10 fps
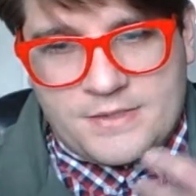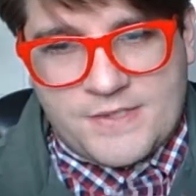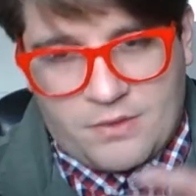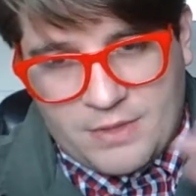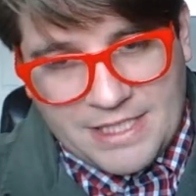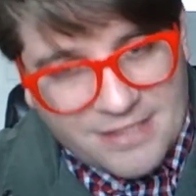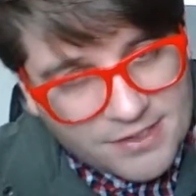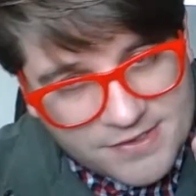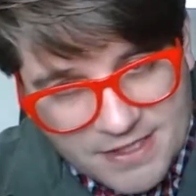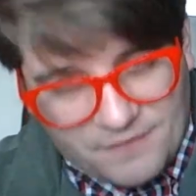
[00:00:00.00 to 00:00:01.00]
so he
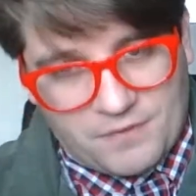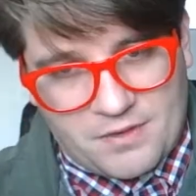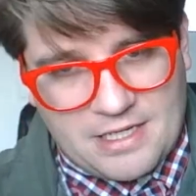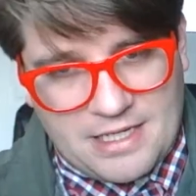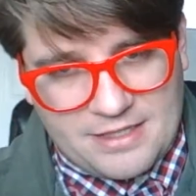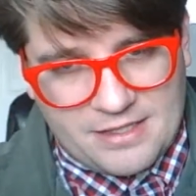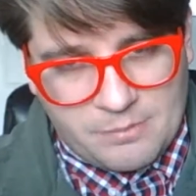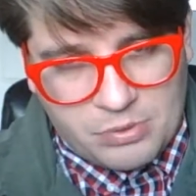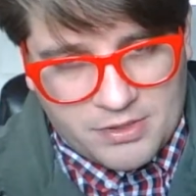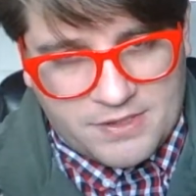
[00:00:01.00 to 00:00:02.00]
does differ in the
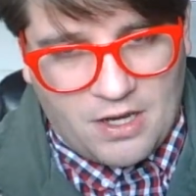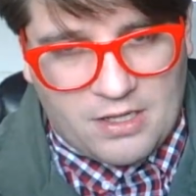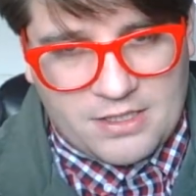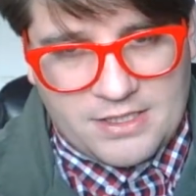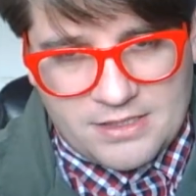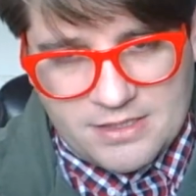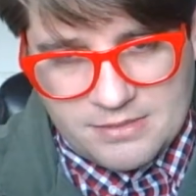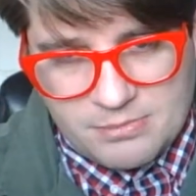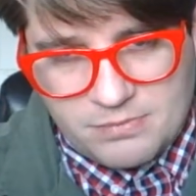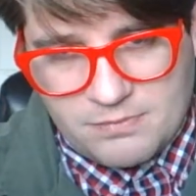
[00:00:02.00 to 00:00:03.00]
Platonic
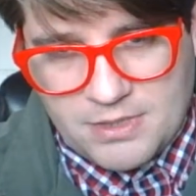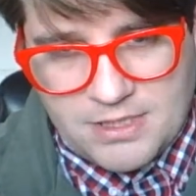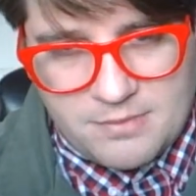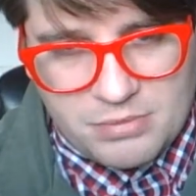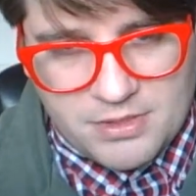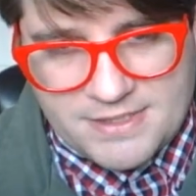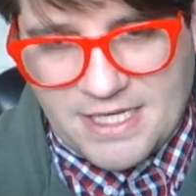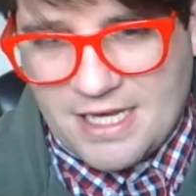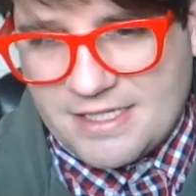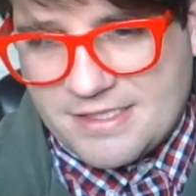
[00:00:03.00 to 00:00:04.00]
uh,
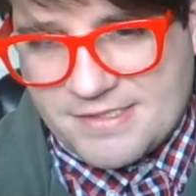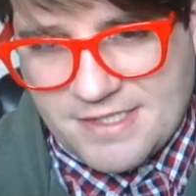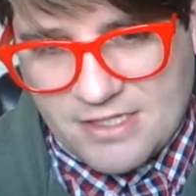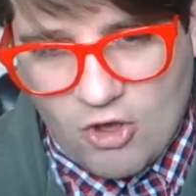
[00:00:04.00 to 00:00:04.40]
Plotinus and